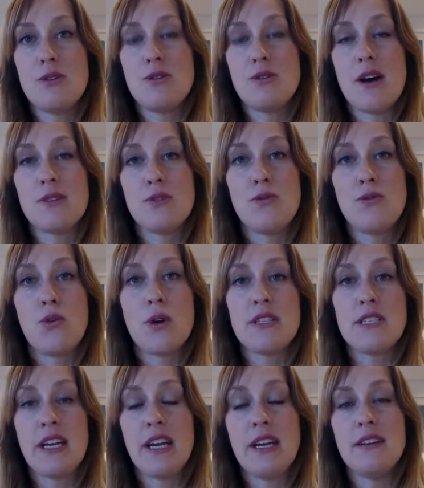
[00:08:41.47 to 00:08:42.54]

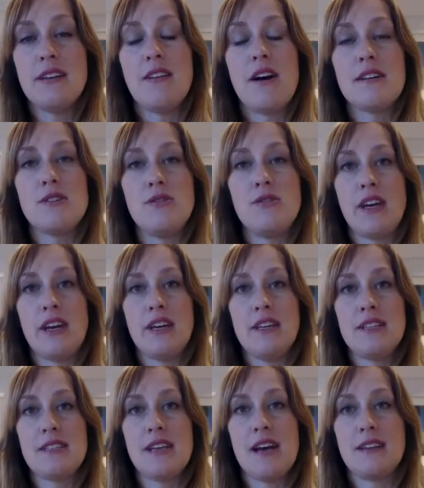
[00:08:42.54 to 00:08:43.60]
2014 in Las
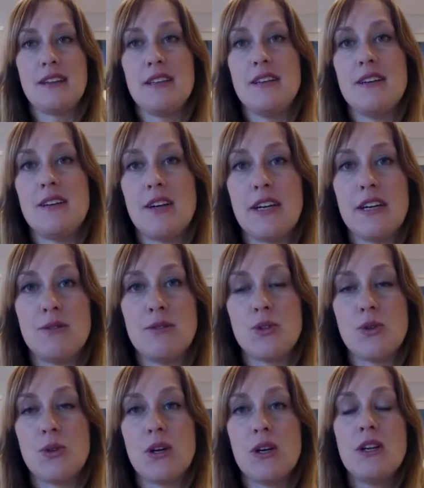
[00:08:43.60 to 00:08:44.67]
Vegas at the Aria
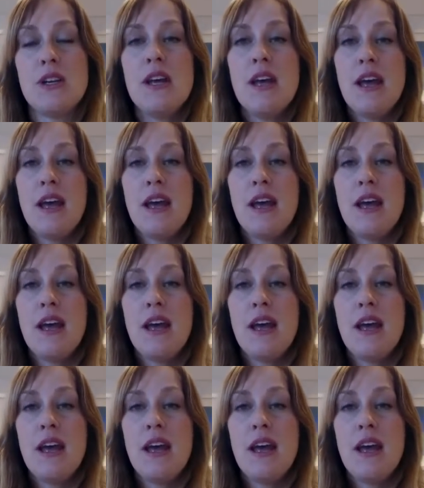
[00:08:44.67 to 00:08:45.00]
Resort.